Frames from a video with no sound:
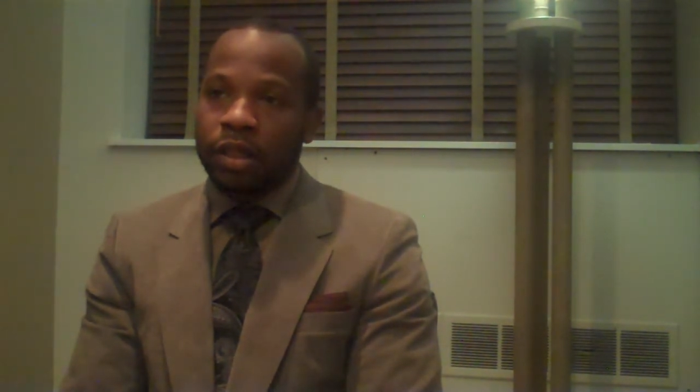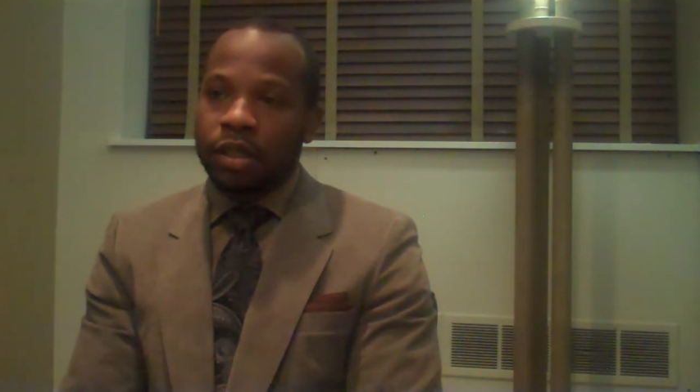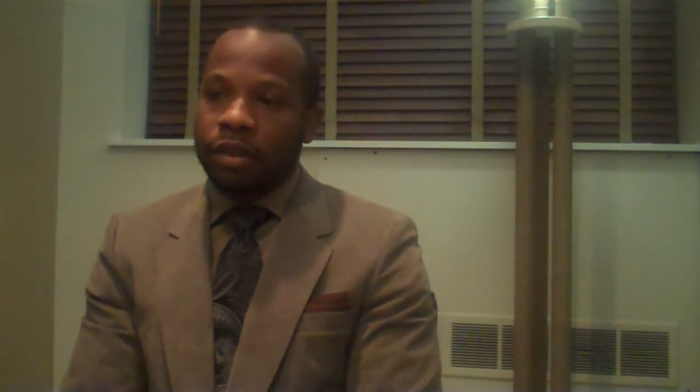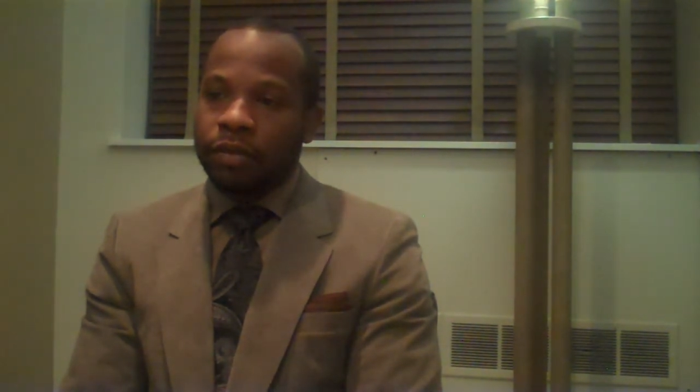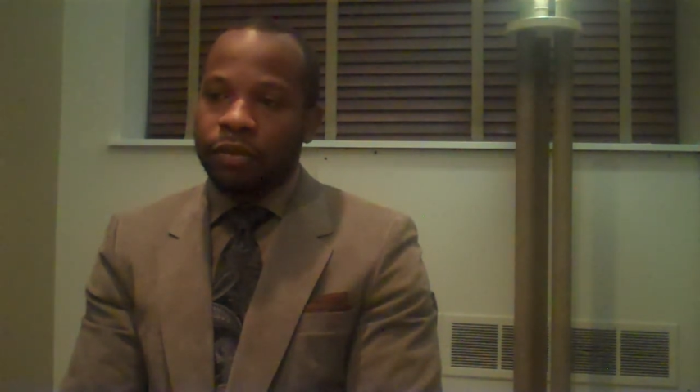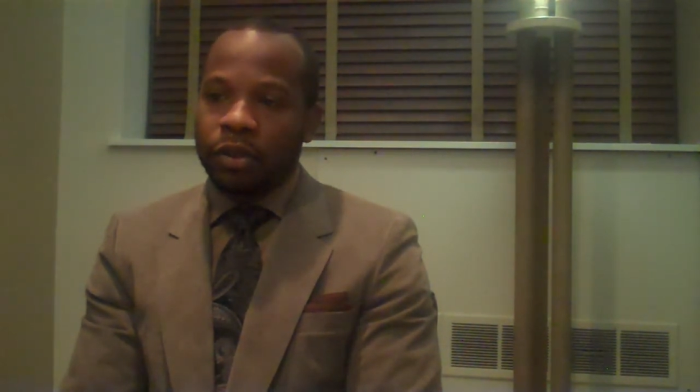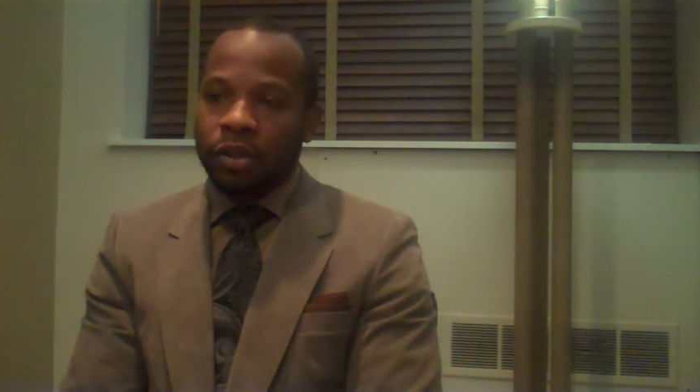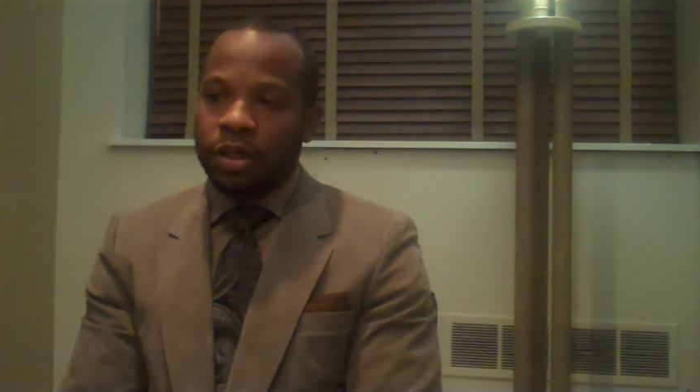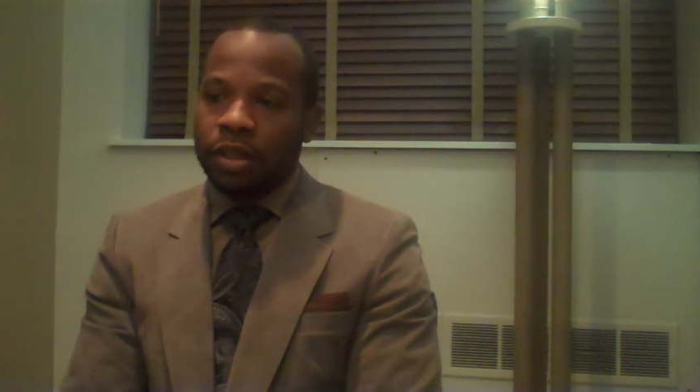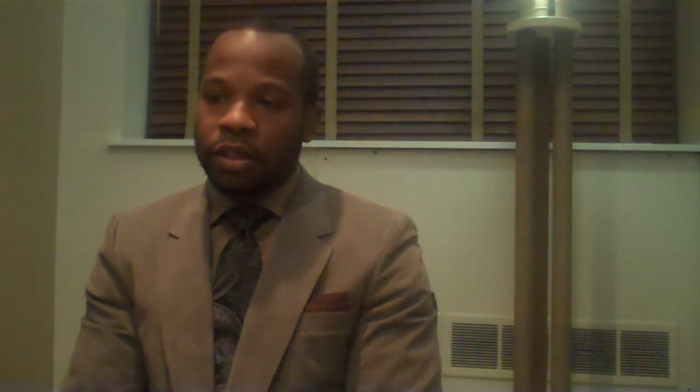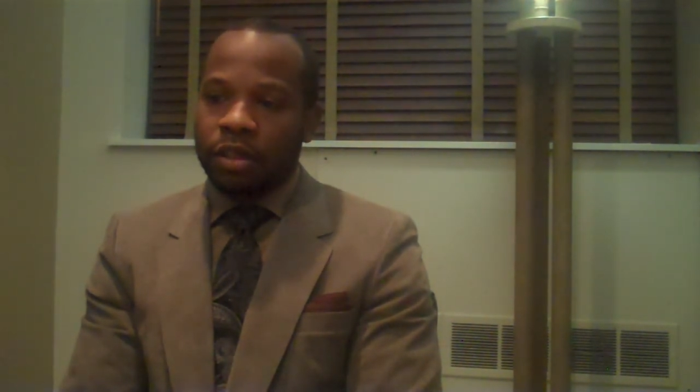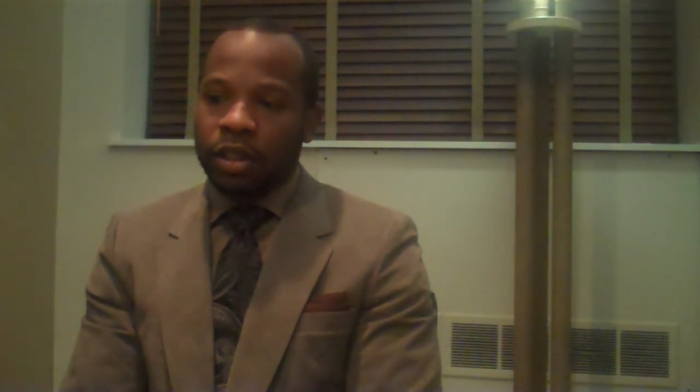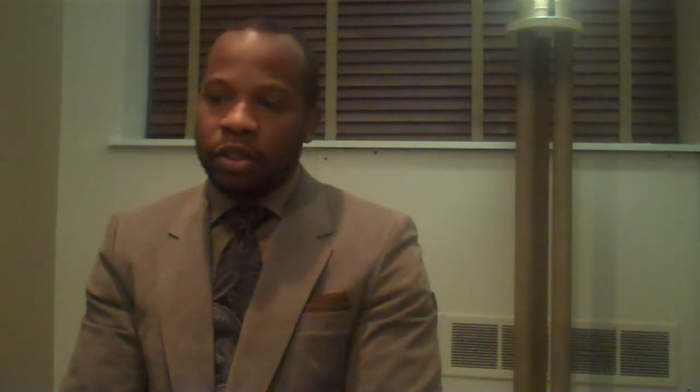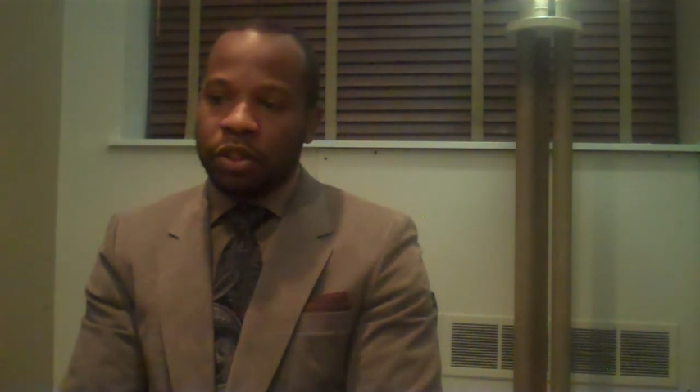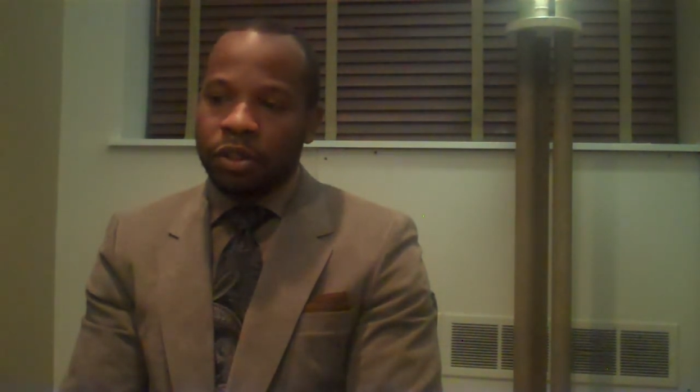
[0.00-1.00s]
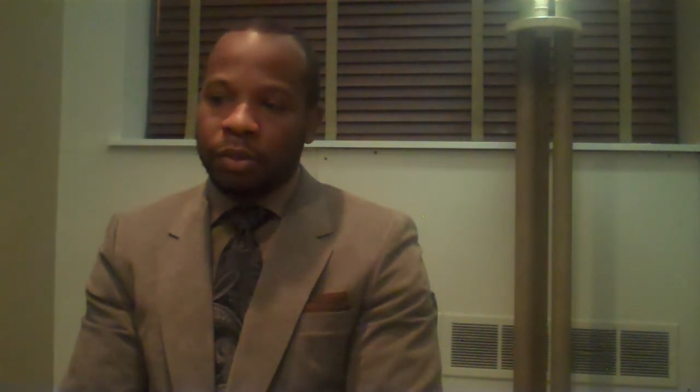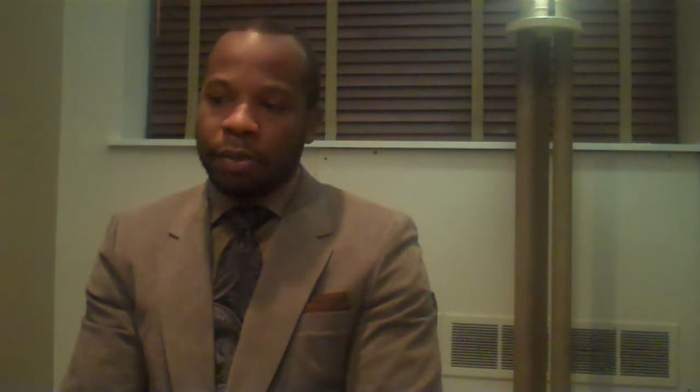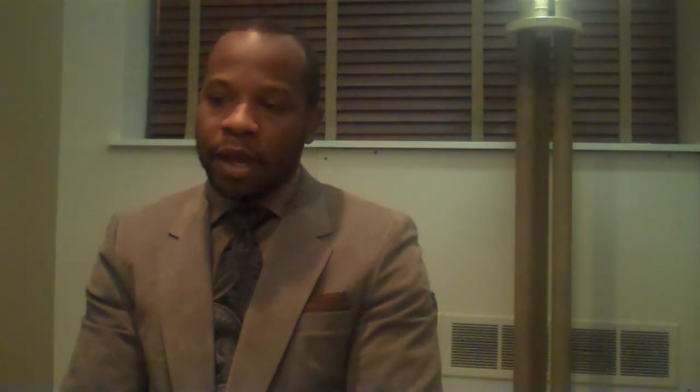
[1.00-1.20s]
And if it's your